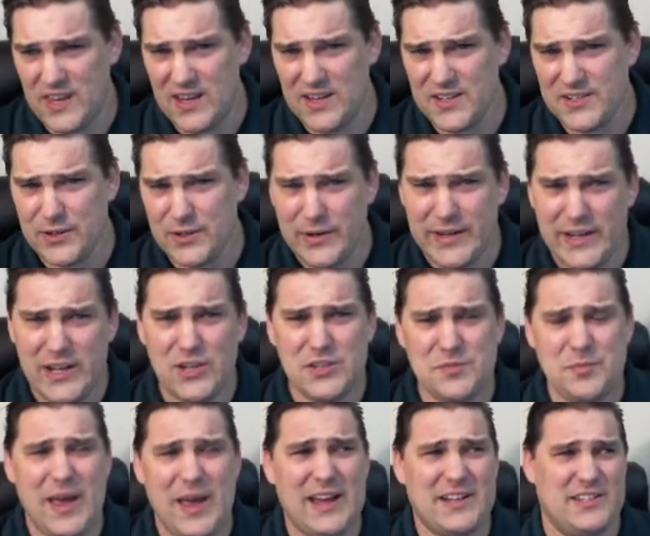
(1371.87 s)
So he goes
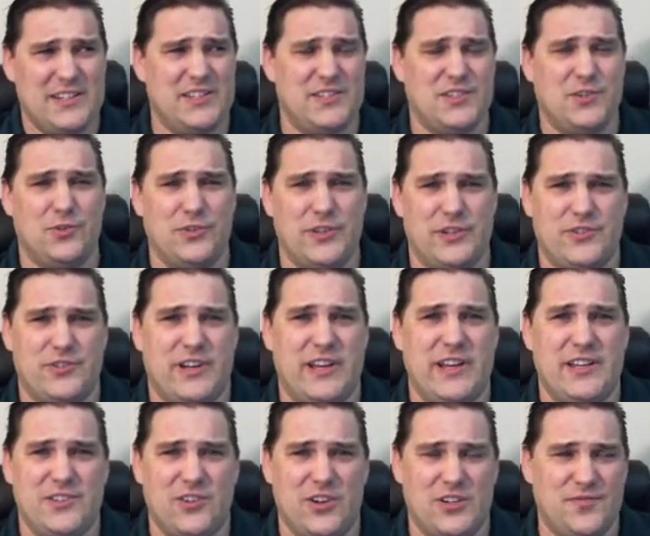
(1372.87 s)
back to the school district. He
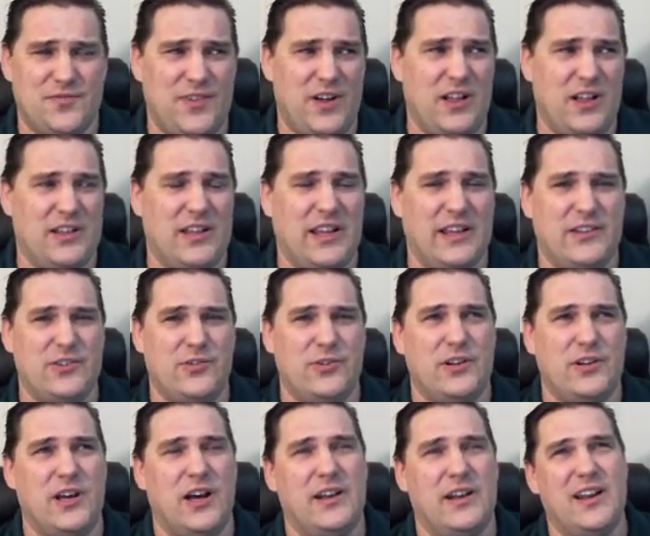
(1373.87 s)
starts doing
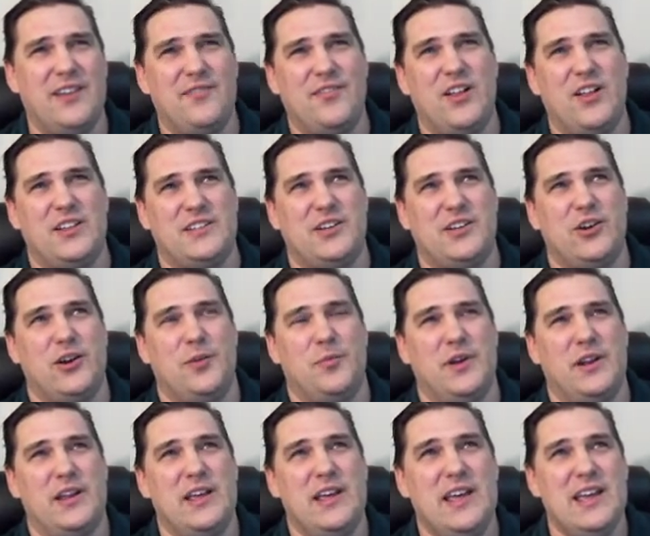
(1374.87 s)
not volunteering,
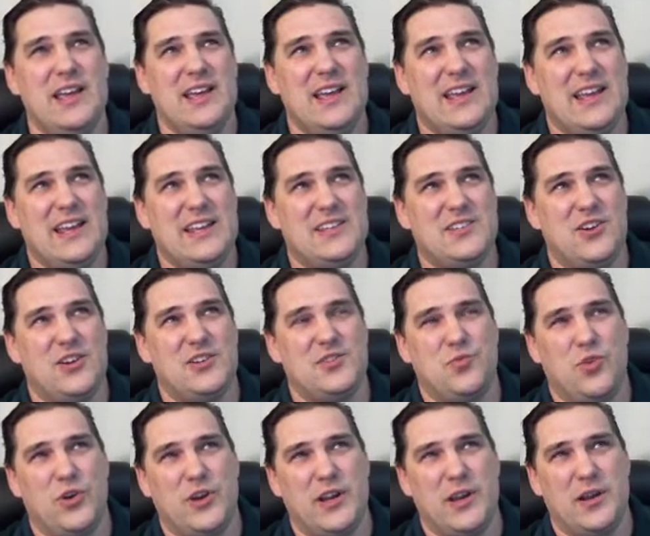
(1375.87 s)
but he starts
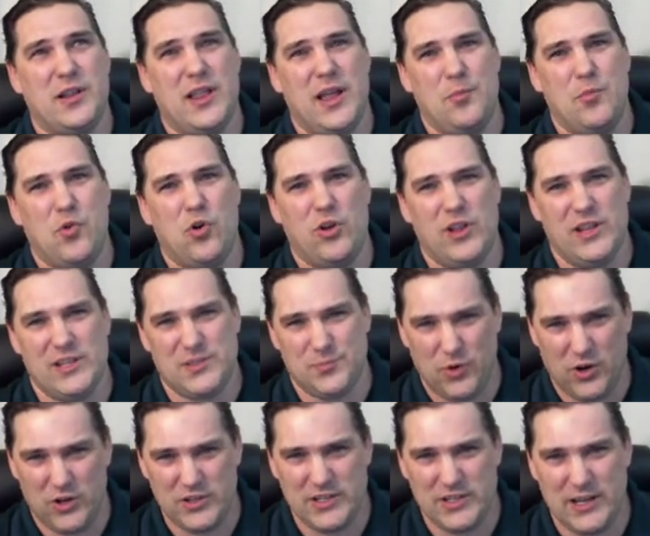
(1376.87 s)
working like more or less
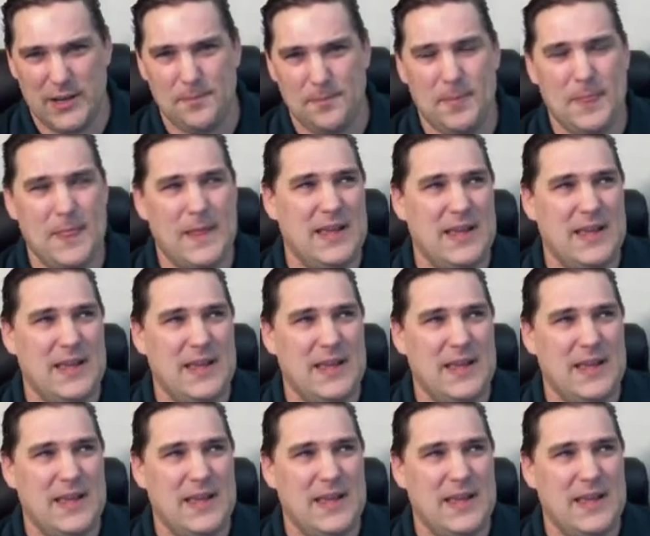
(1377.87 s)
part-time.